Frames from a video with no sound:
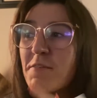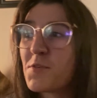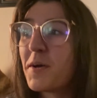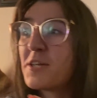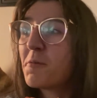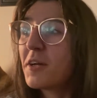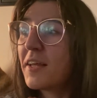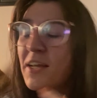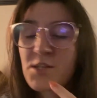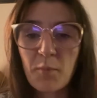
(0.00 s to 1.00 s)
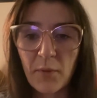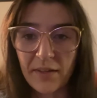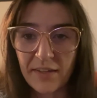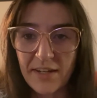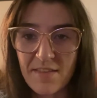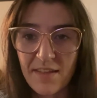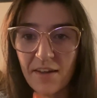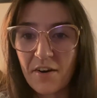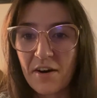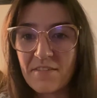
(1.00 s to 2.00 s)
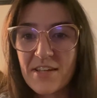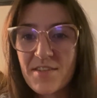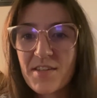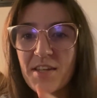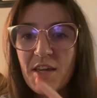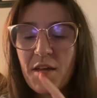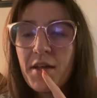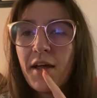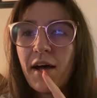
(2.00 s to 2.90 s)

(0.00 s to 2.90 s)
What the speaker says: so I don't want to like spoil anything, obviously,